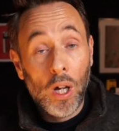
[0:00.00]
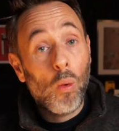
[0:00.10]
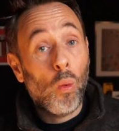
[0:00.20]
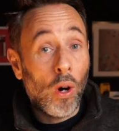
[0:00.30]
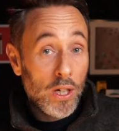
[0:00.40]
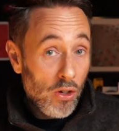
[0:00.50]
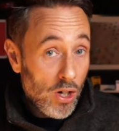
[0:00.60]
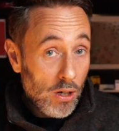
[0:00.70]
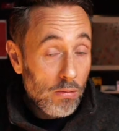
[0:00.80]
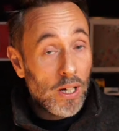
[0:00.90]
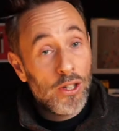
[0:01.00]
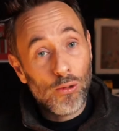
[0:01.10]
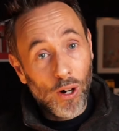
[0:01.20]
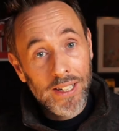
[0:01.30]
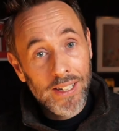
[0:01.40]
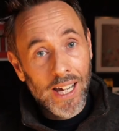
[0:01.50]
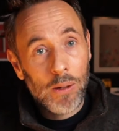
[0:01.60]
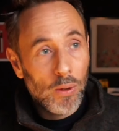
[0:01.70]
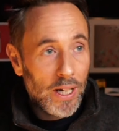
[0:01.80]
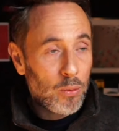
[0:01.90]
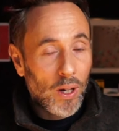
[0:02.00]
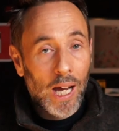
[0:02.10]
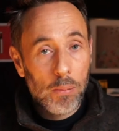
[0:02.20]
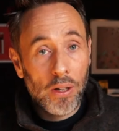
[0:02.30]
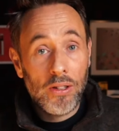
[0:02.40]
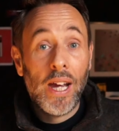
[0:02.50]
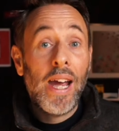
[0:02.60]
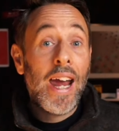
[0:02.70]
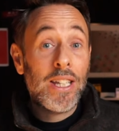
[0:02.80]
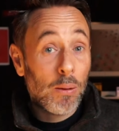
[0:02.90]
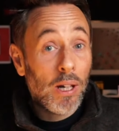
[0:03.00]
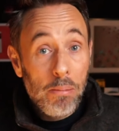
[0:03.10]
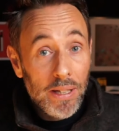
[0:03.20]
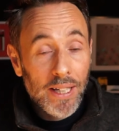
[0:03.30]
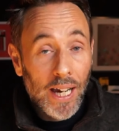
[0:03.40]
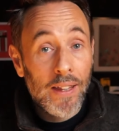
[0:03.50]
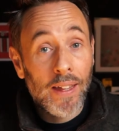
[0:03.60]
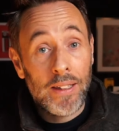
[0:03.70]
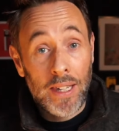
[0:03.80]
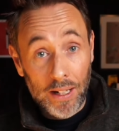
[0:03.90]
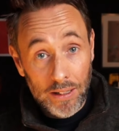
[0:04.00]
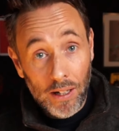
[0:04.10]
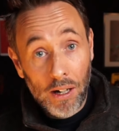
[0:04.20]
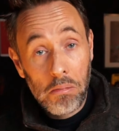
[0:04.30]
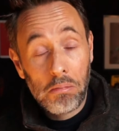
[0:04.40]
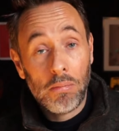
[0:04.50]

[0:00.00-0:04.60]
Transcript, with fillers: What you do is you write it down. Well, here's what happened. Here's how I'm going to mitigate that next time.